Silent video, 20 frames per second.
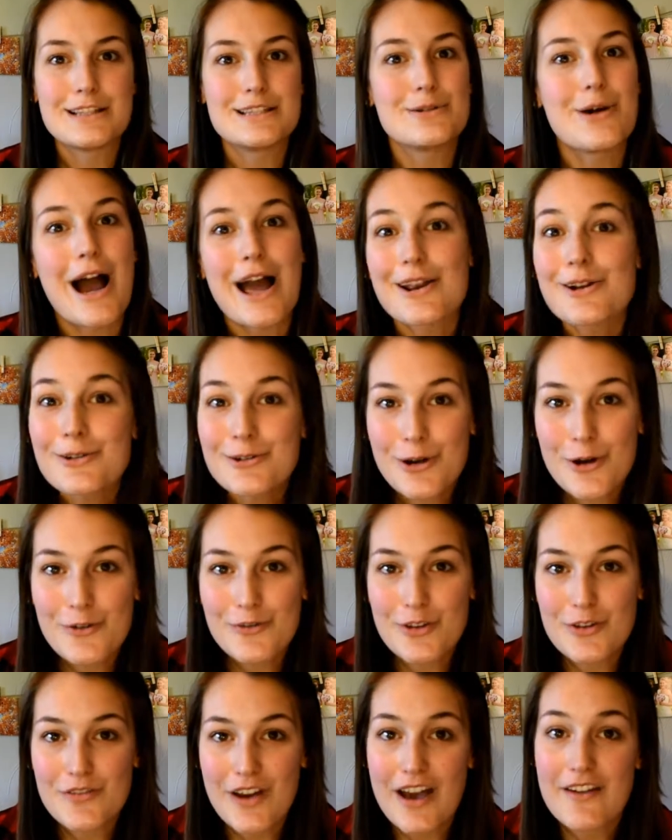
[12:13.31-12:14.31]
So I don't know
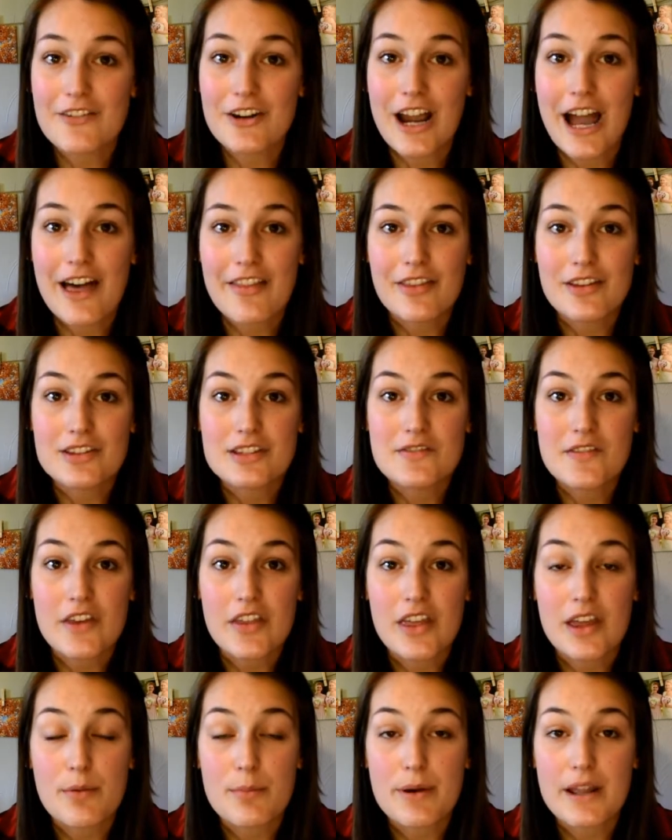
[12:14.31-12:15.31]
if you've ever had this
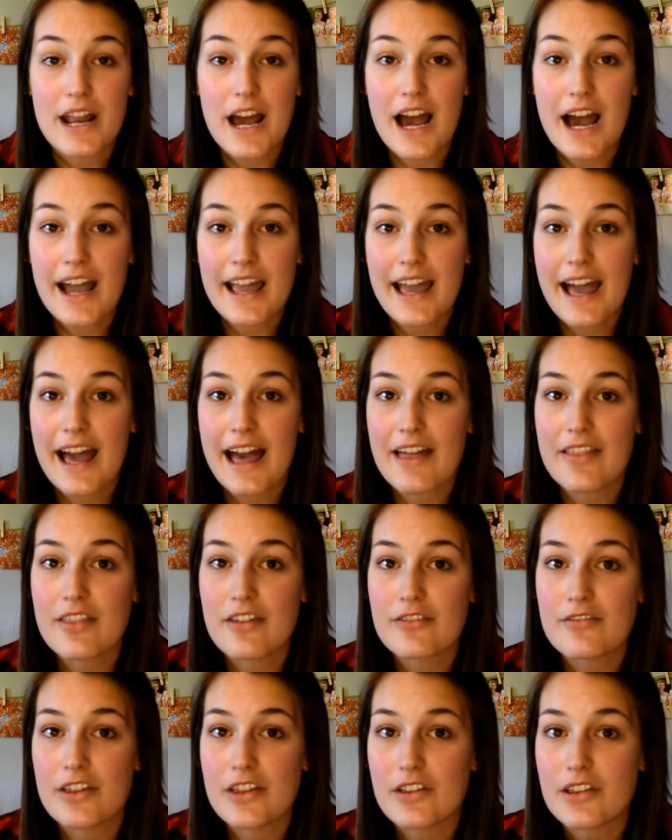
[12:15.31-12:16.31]
feeling, but I had
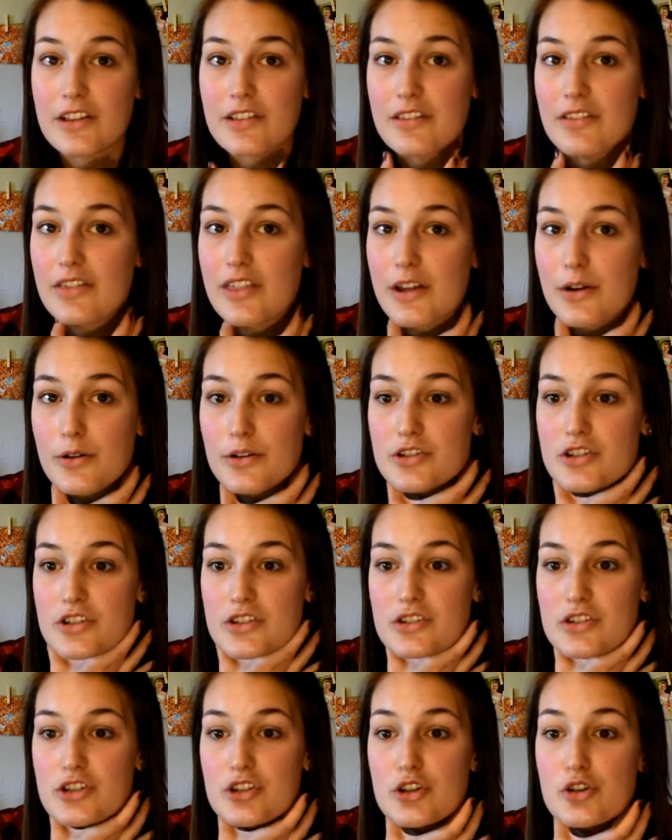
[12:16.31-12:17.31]
the feeling that there were
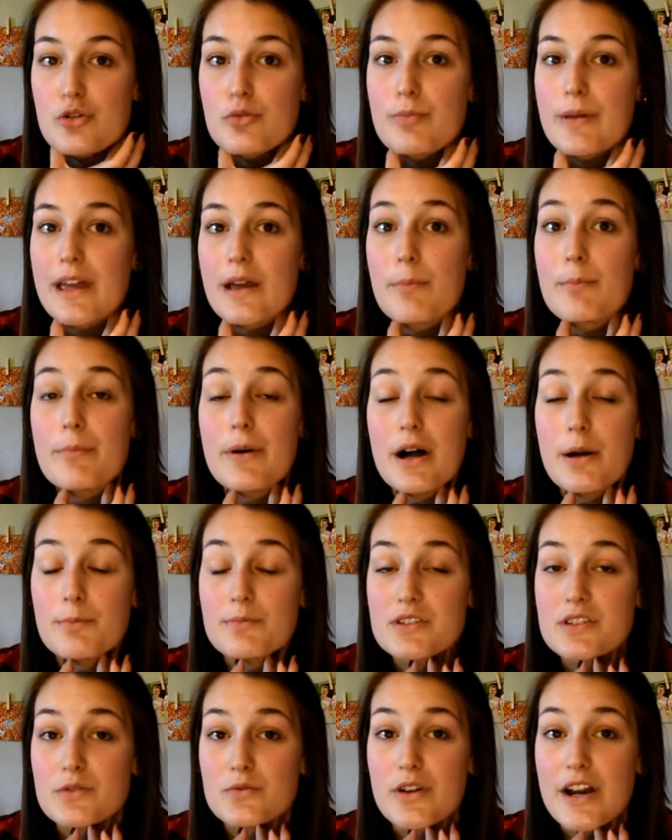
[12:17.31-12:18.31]
just 2 big
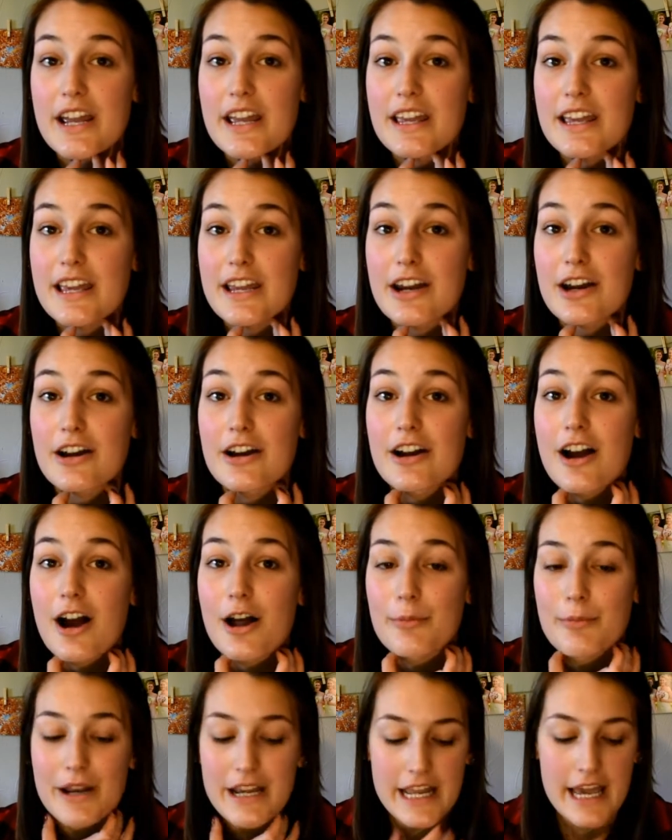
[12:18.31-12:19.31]
bumps right here
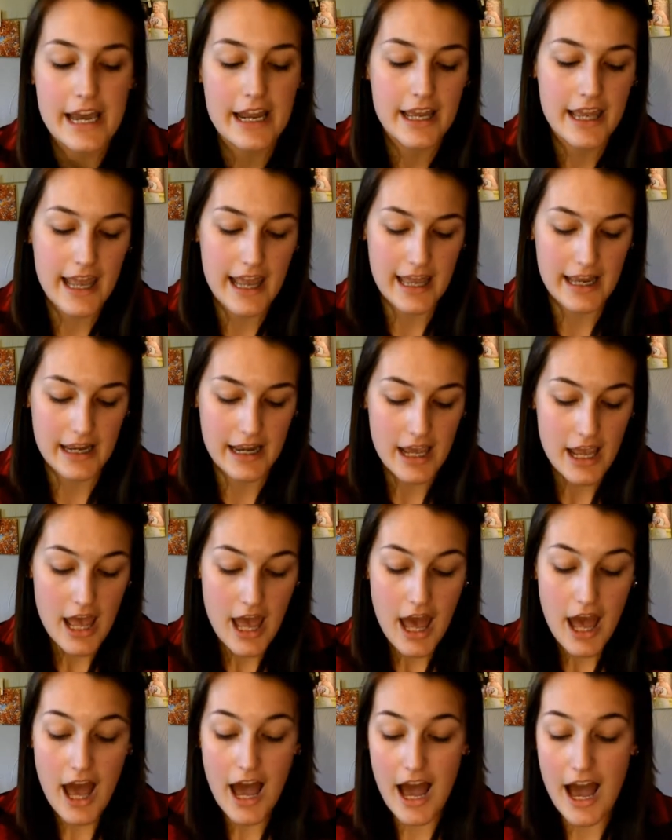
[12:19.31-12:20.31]
on my neck. And
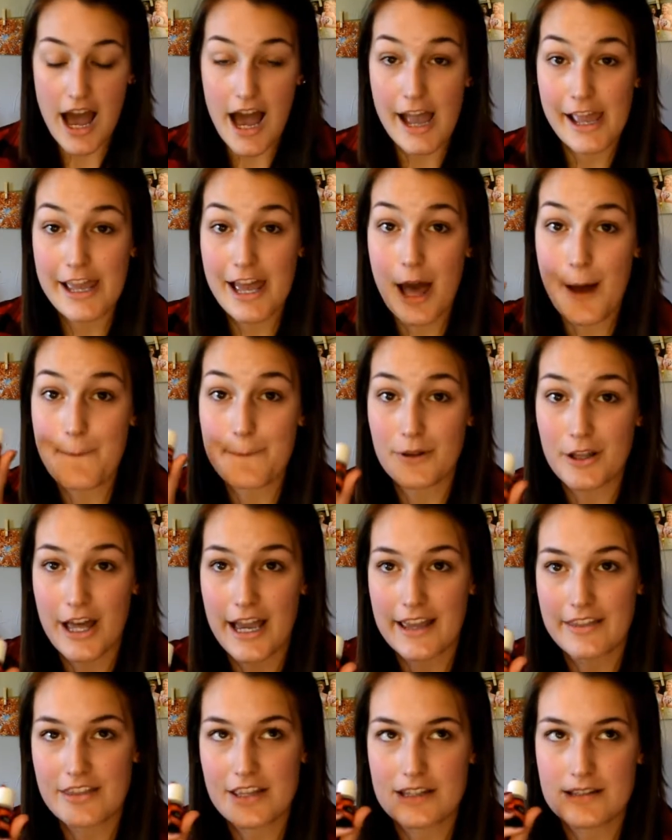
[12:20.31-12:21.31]
I
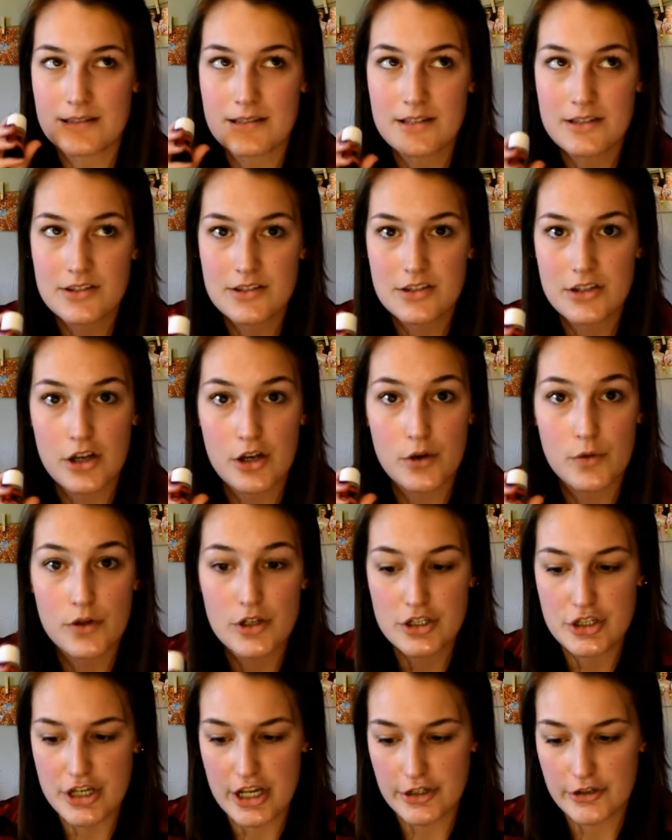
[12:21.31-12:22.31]
applied this
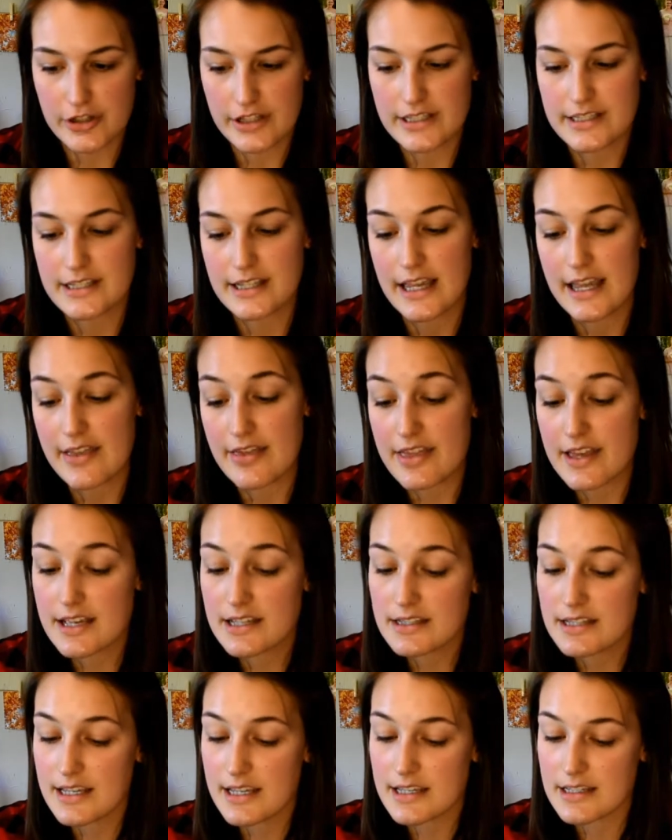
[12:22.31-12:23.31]
so generously.
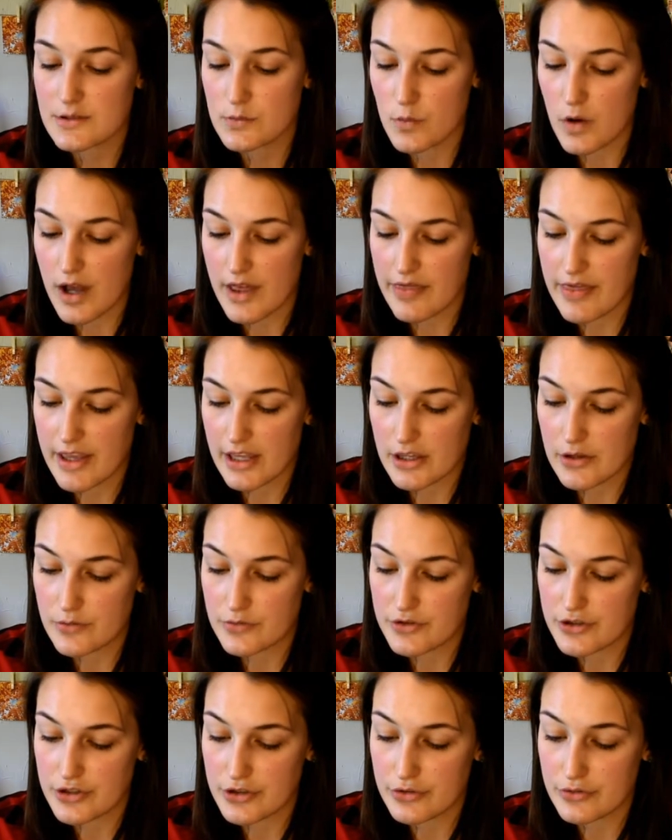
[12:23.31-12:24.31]
This is one that
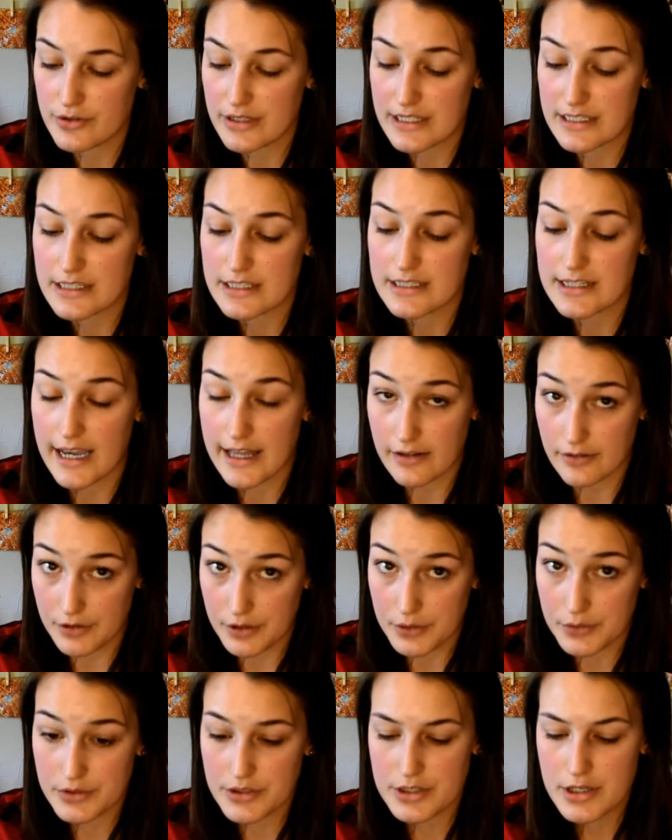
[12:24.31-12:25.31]
you do need to
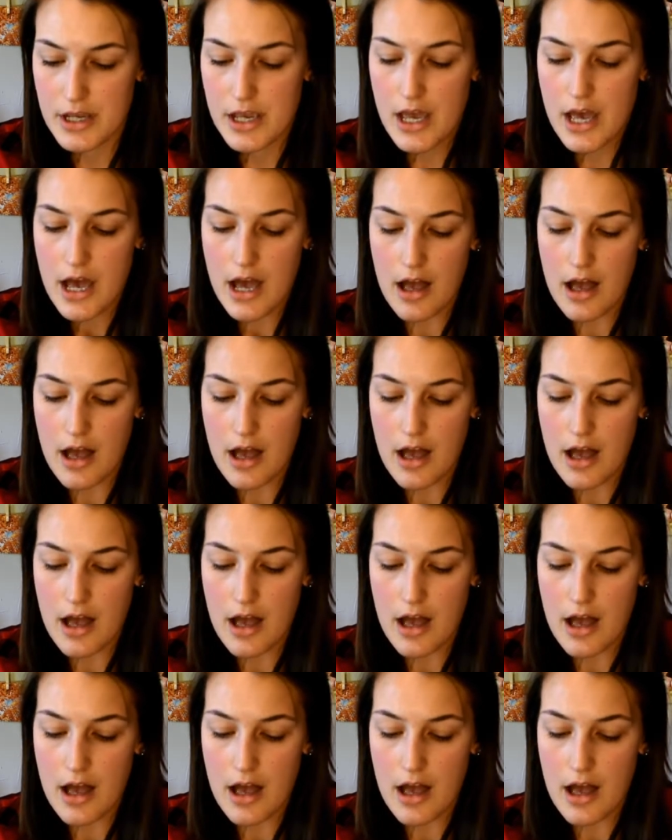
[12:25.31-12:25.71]
dilute.